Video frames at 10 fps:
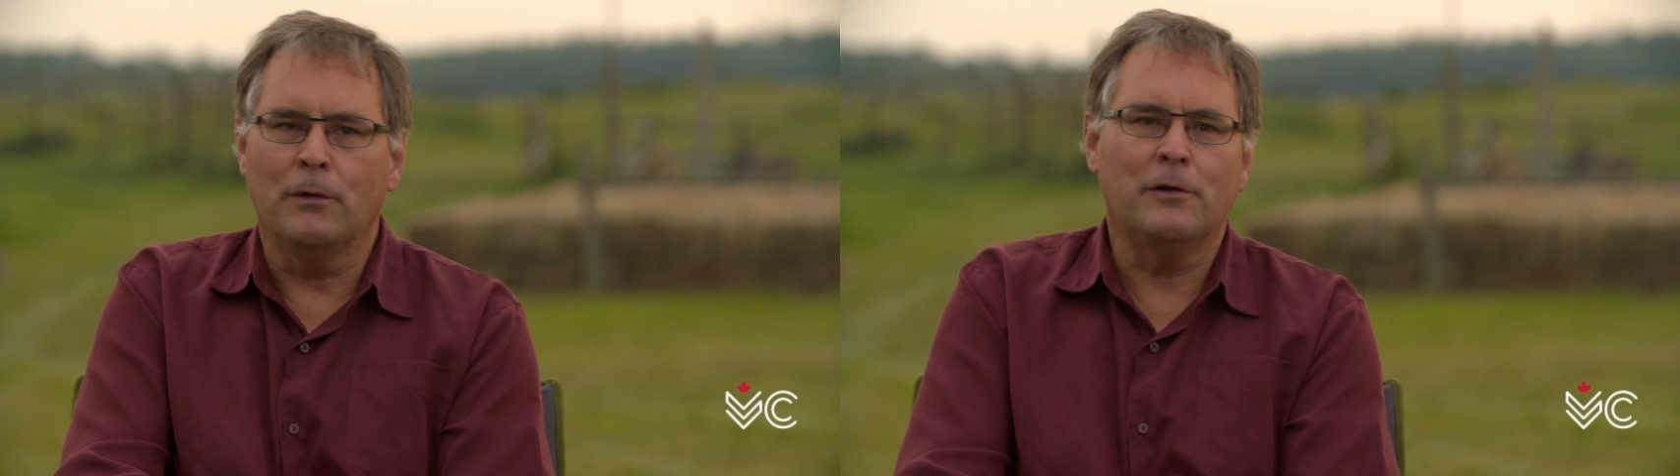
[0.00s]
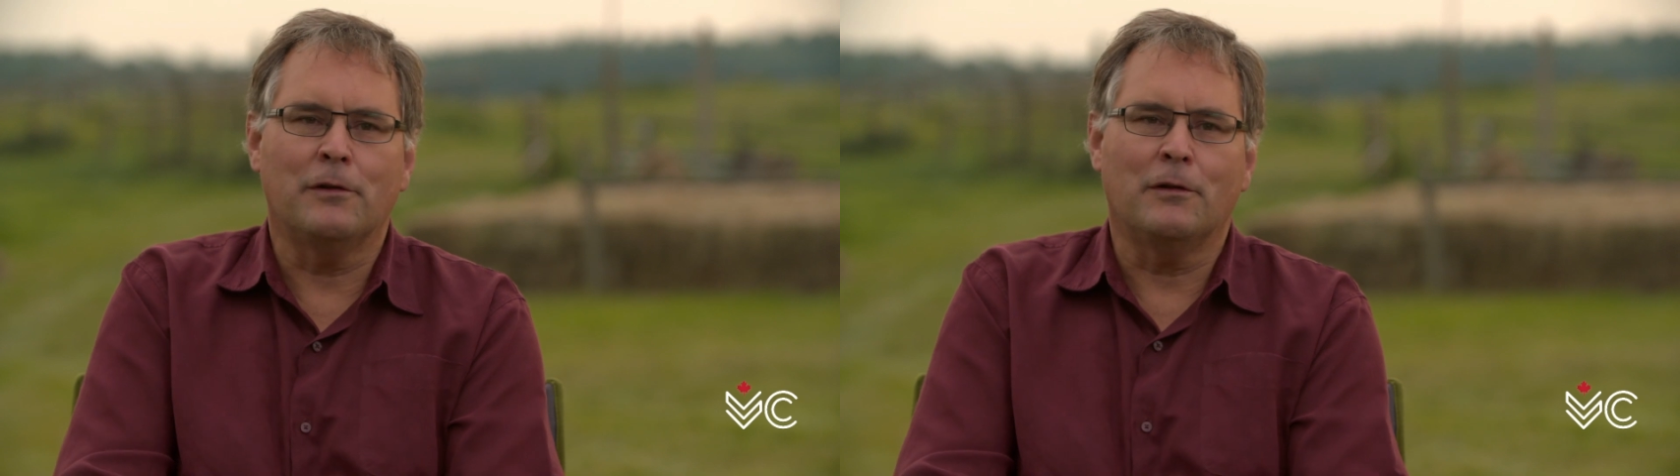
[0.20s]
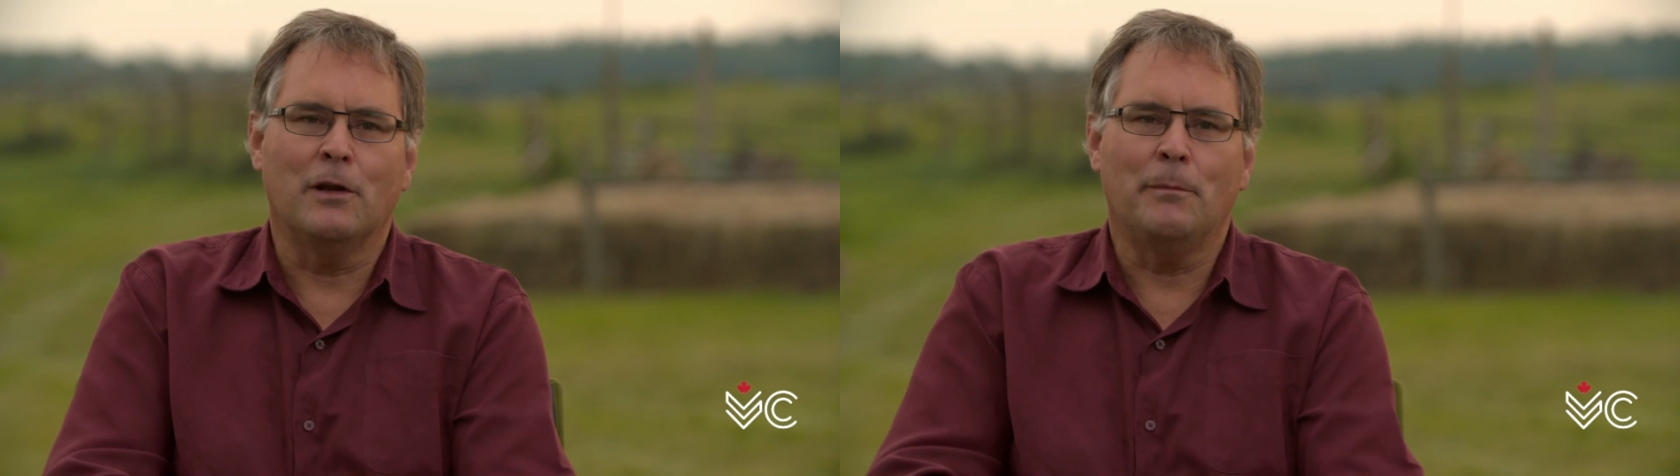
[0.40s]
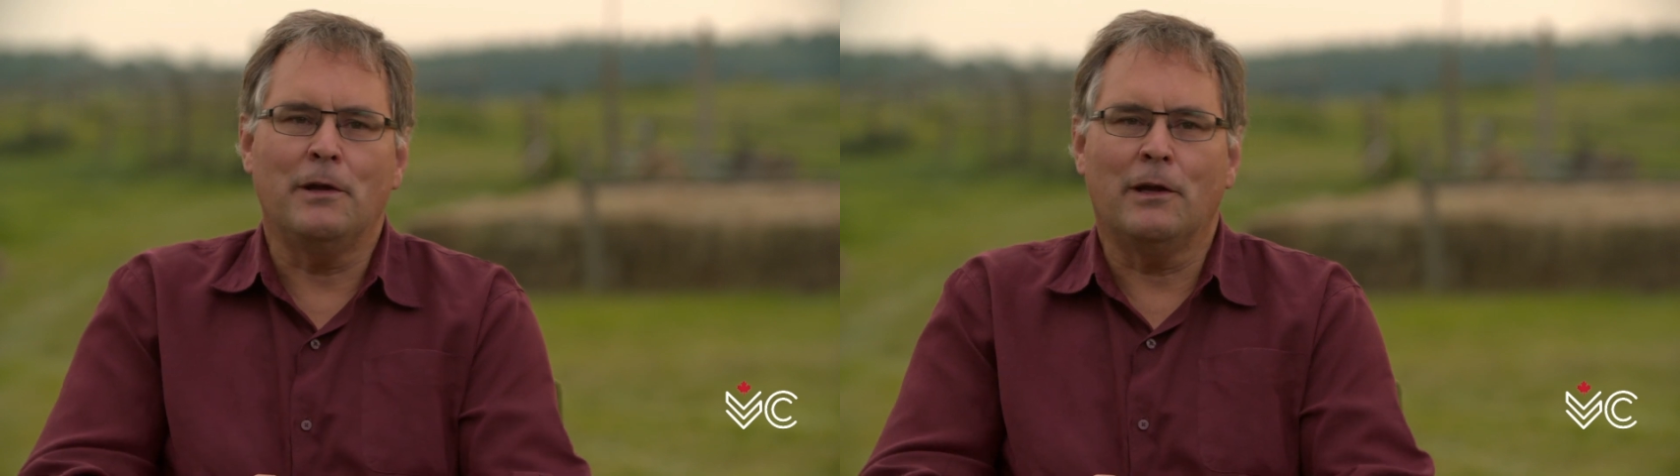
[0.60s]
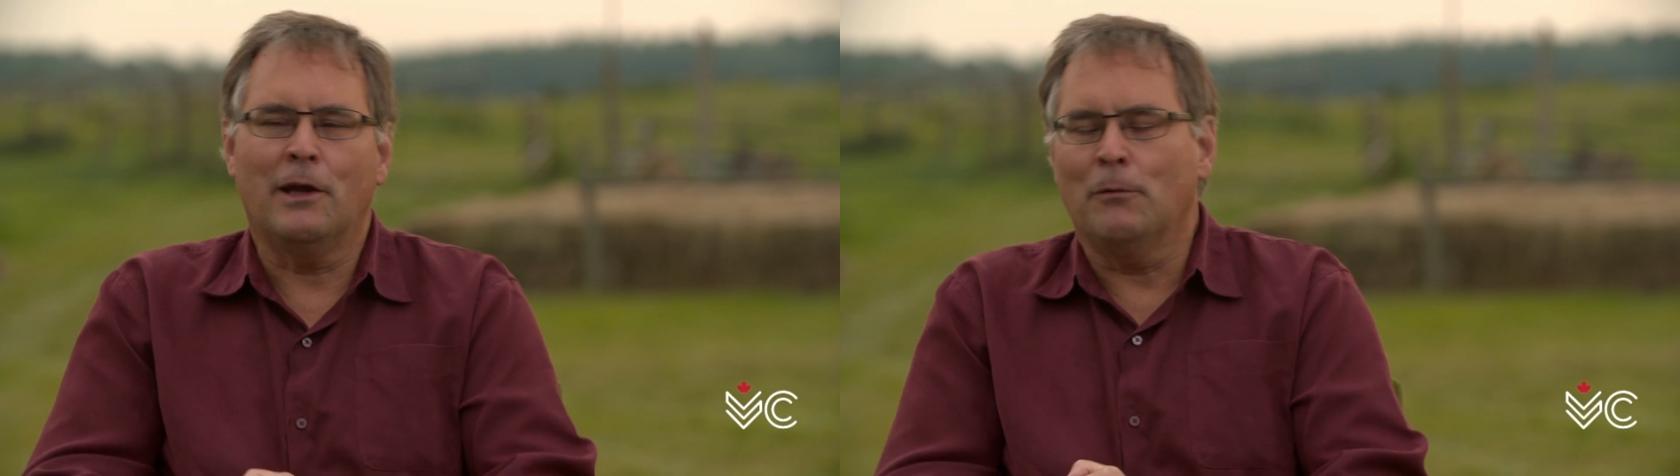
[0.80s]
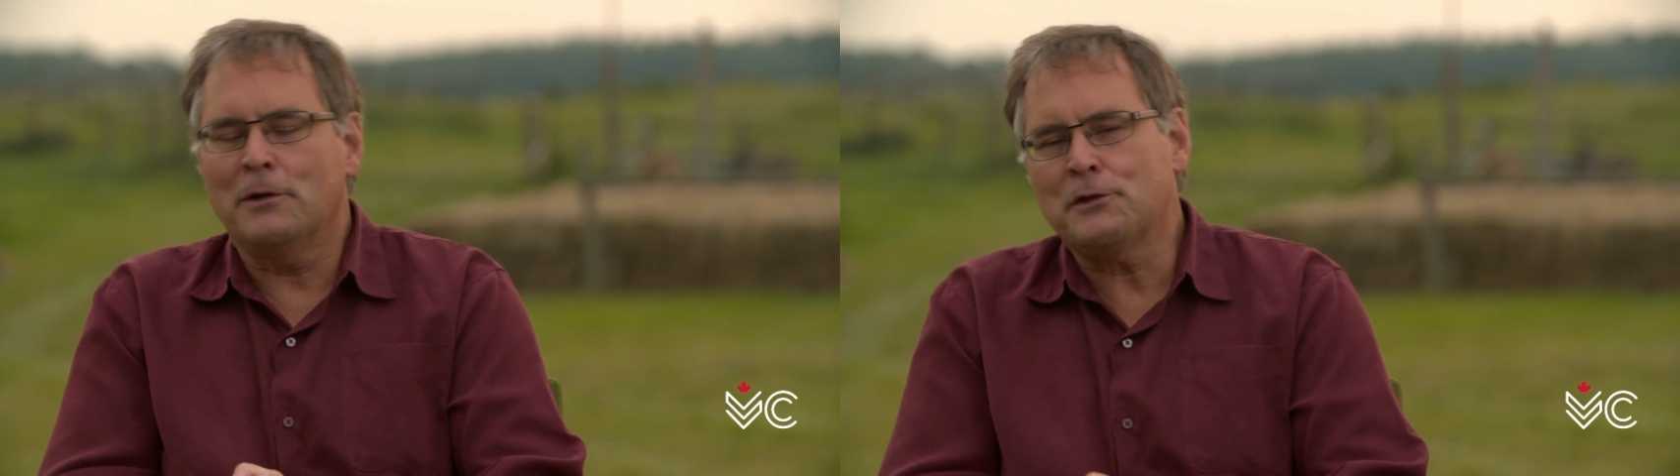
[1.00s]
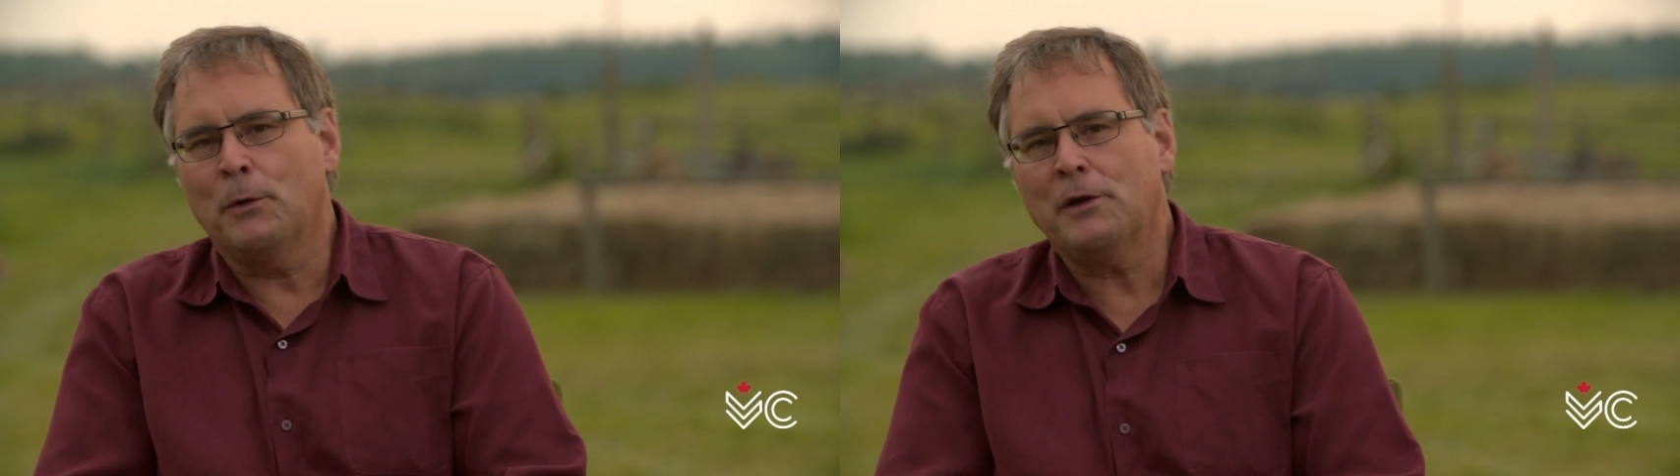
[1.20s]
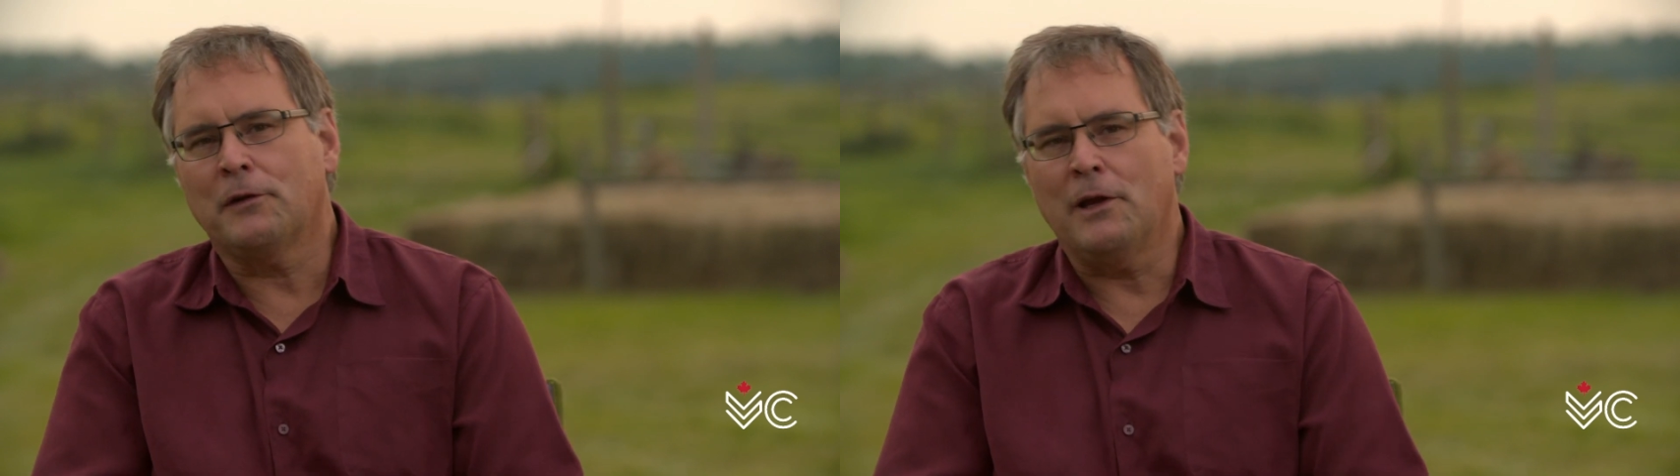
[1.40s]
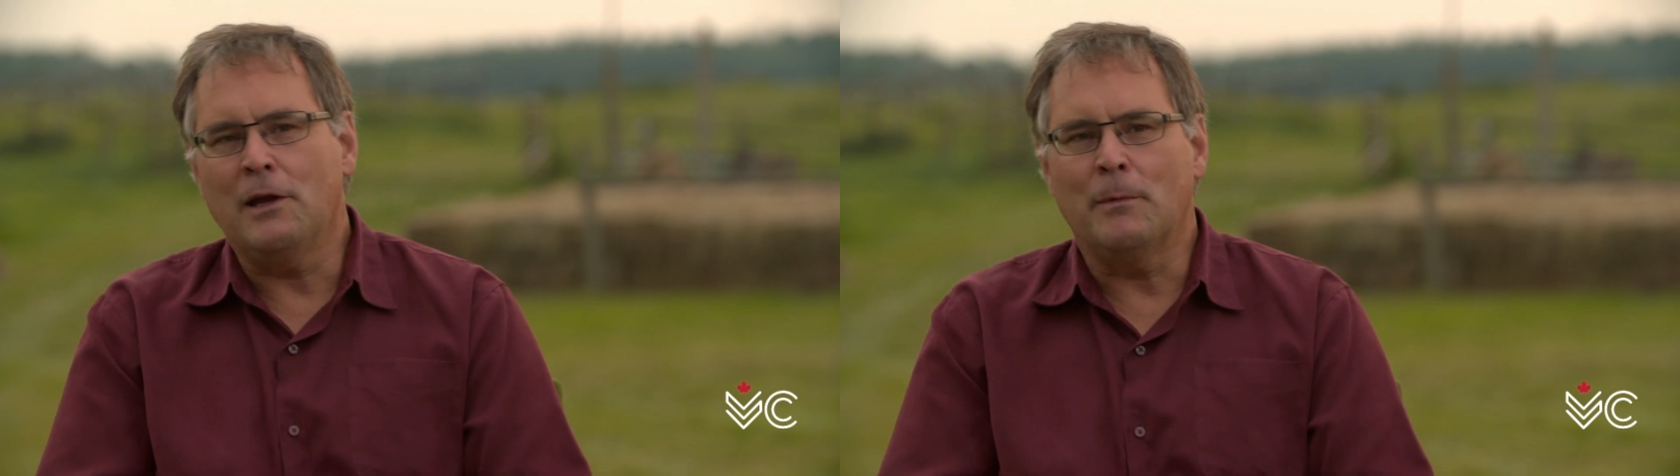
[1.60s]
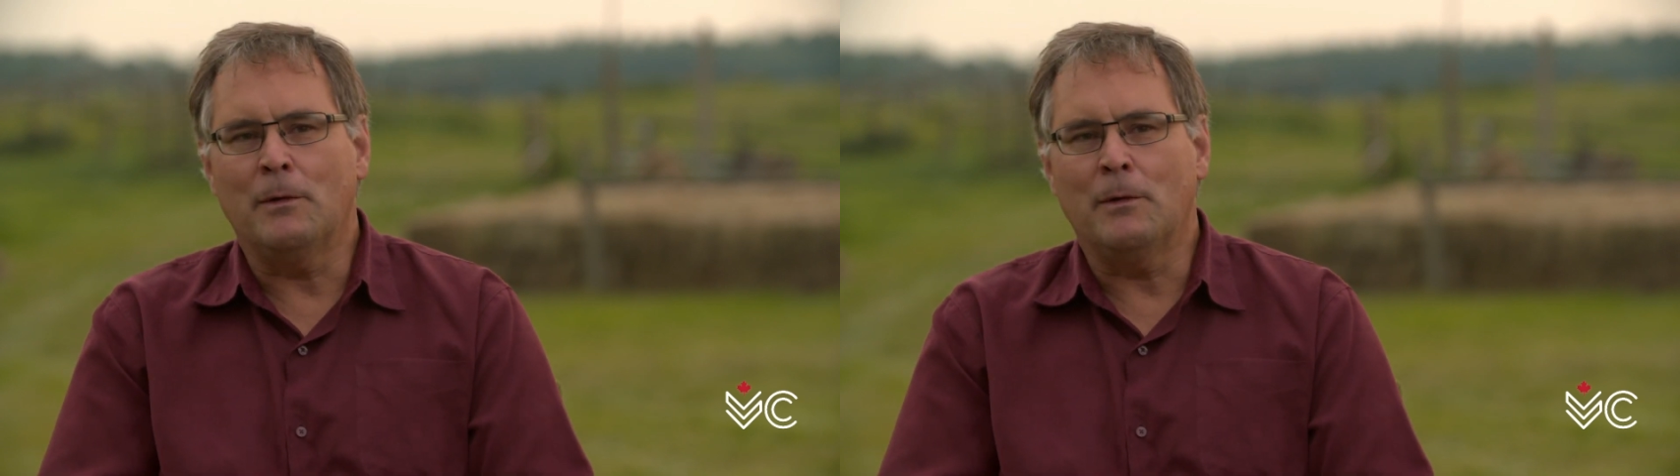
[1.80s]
this is going to be a get-rich-quick scheme,